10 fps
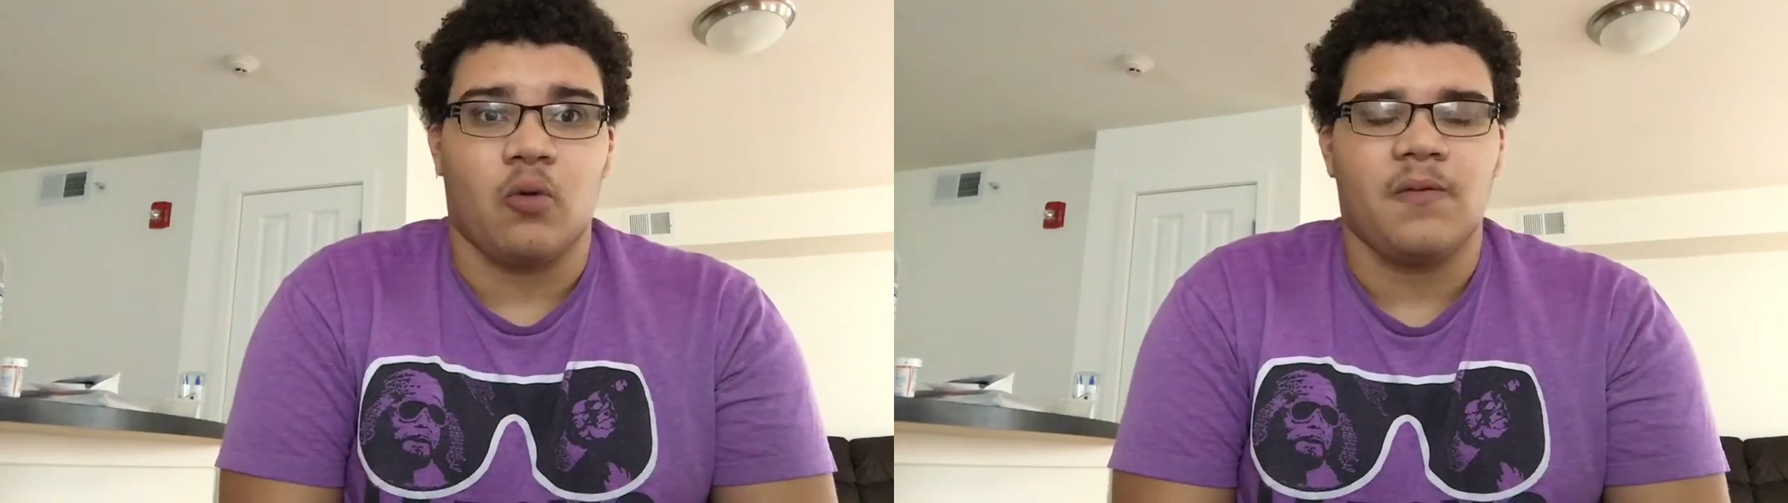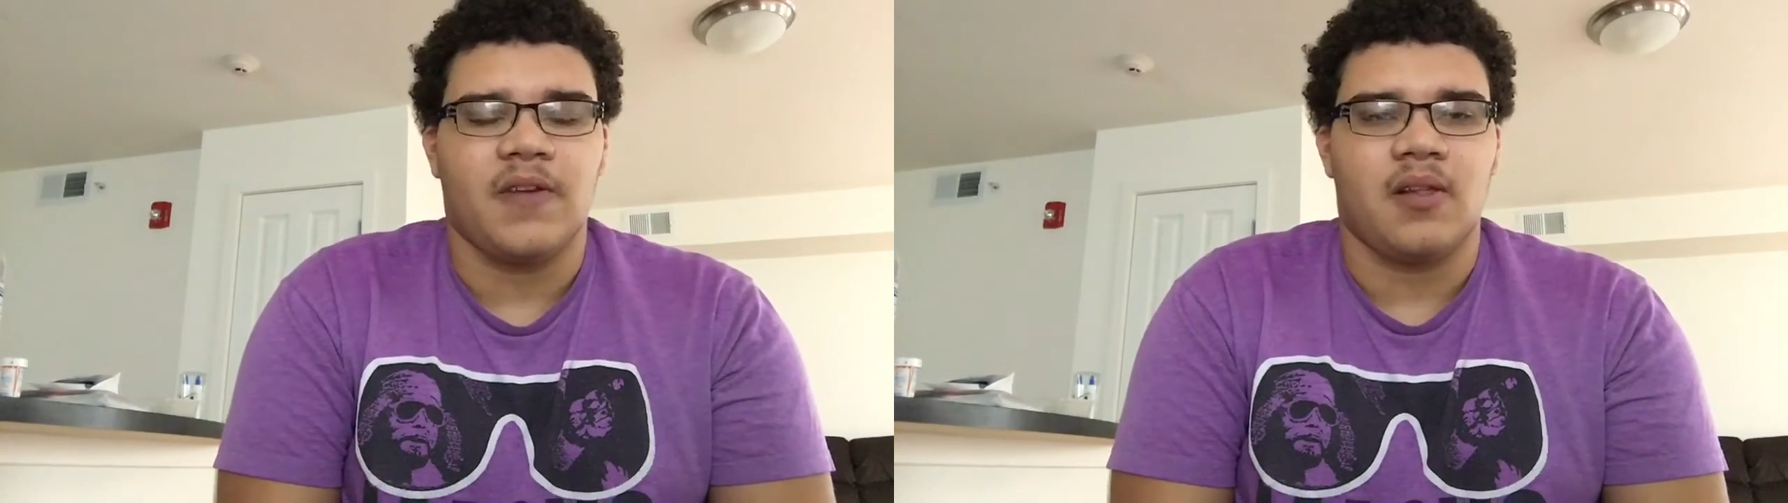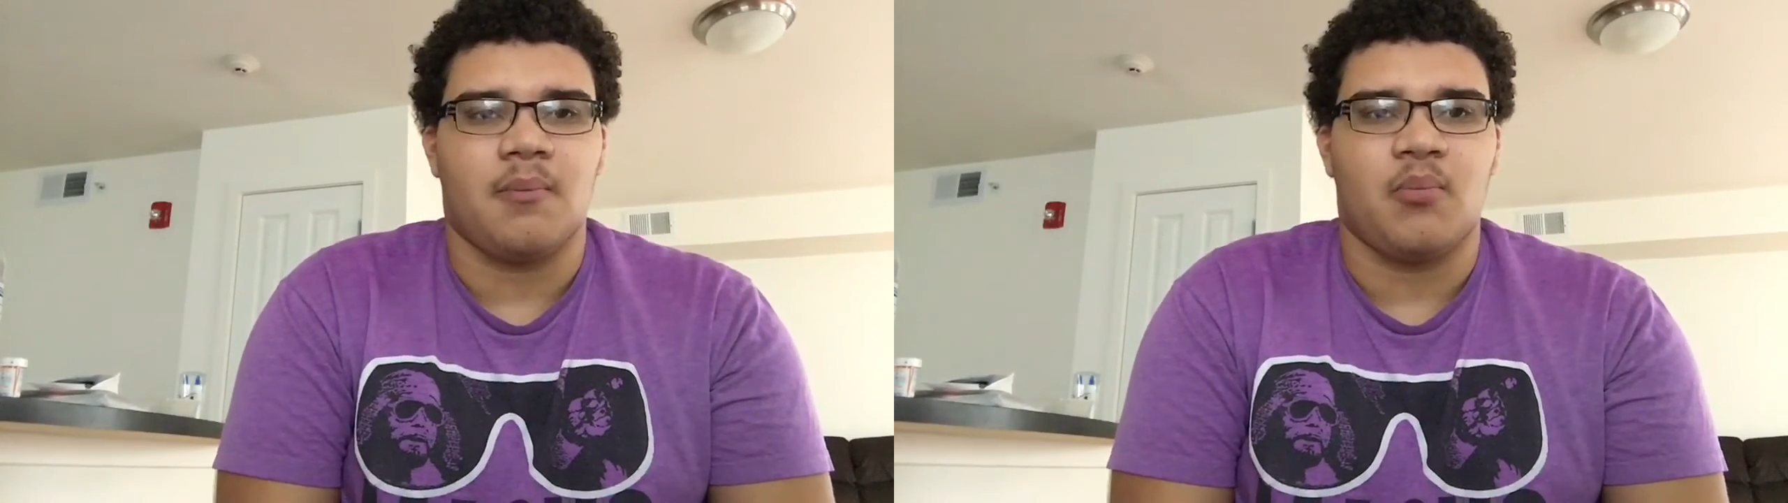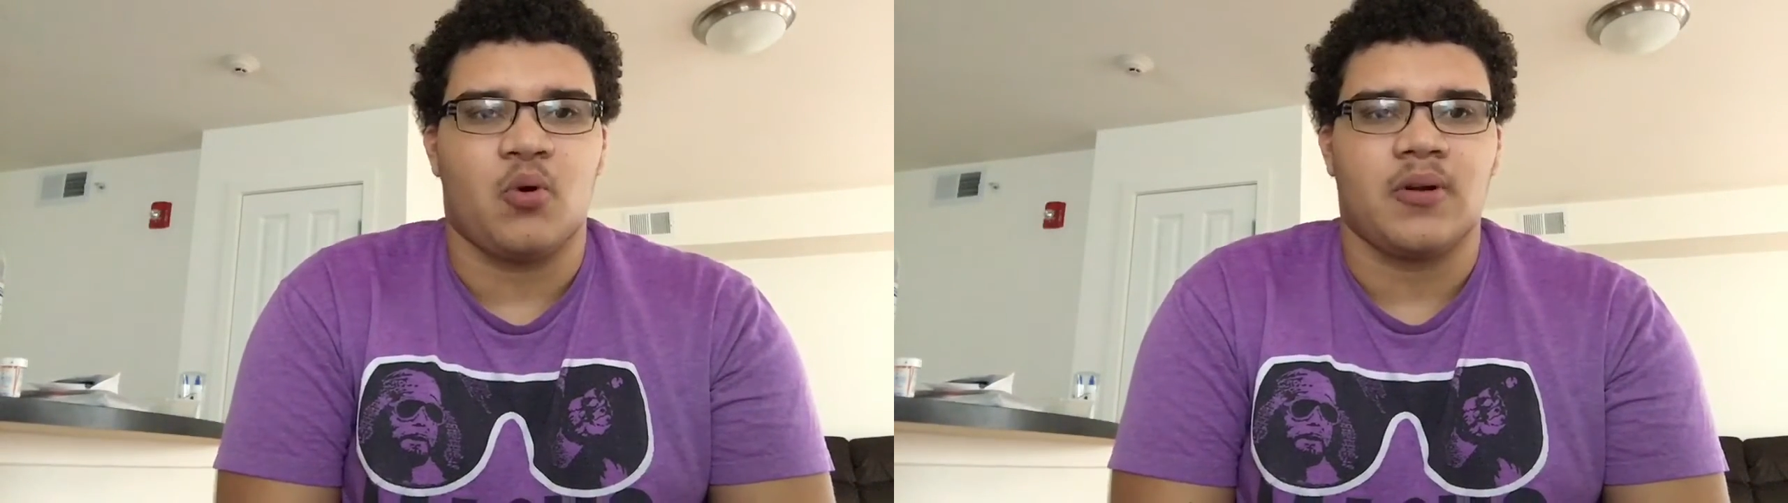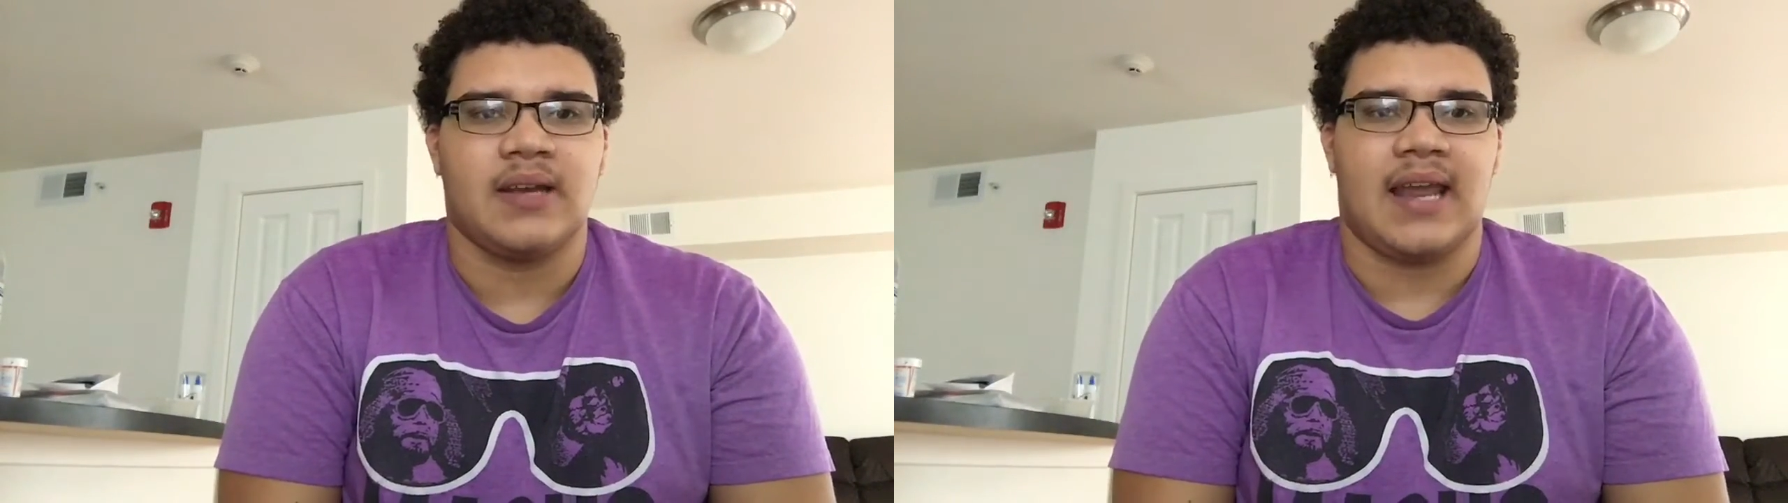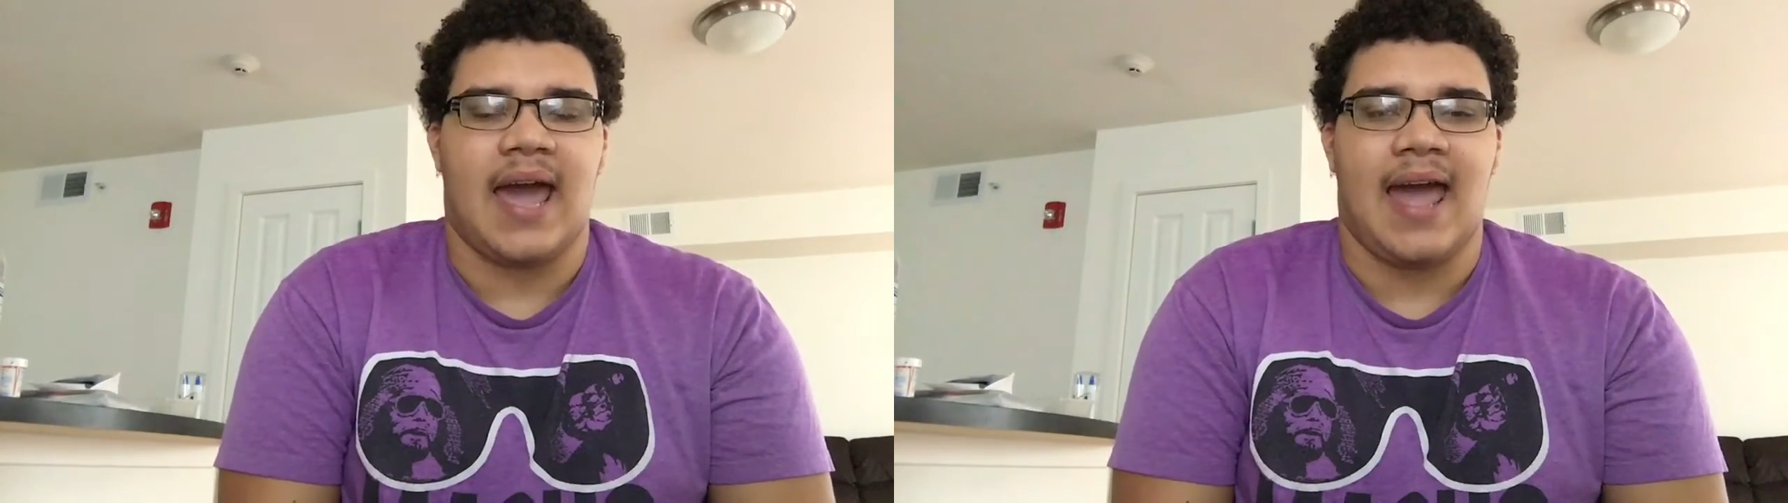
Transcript: don't feel important